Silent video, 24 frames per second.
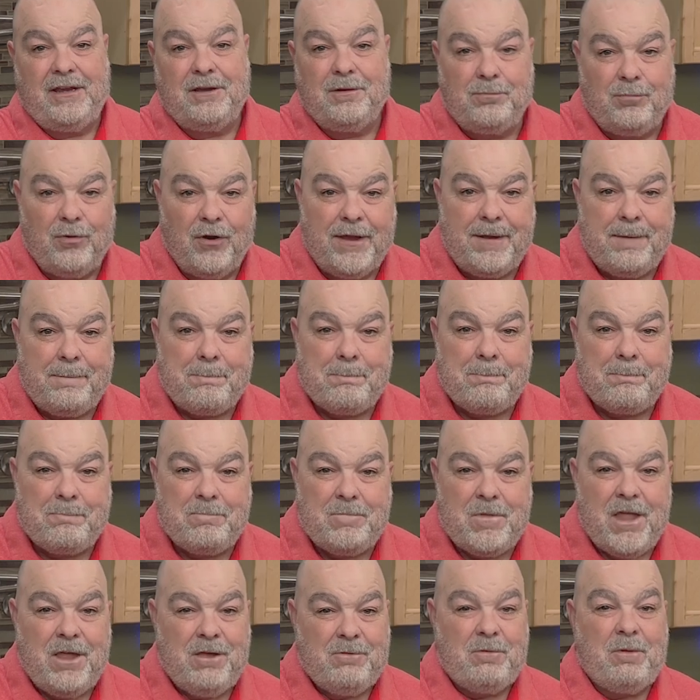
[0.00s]
a little break.
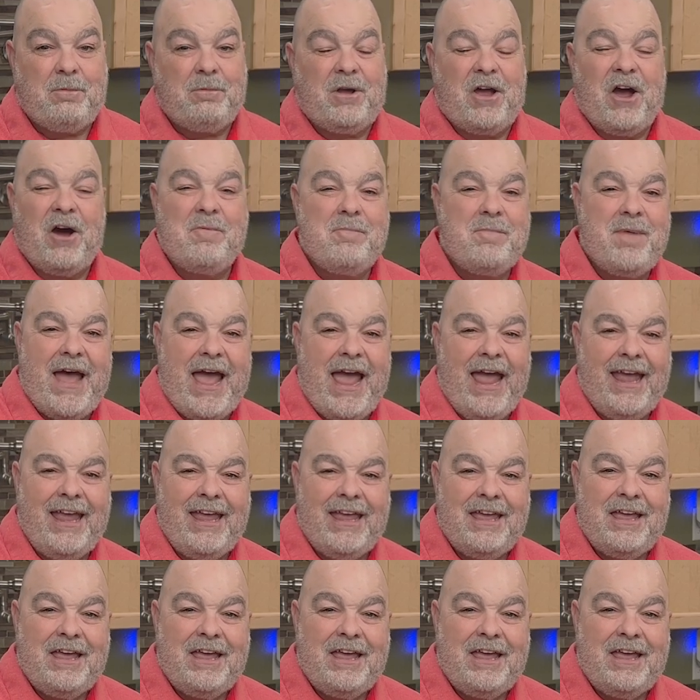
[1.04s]
When we come back,